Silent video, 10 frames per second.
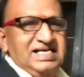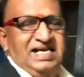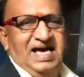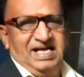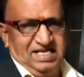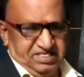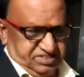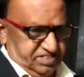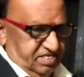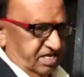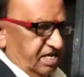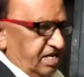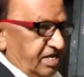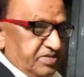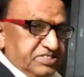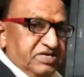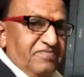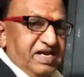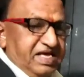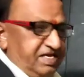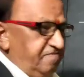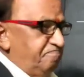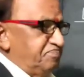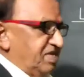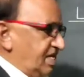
and angles. This is a very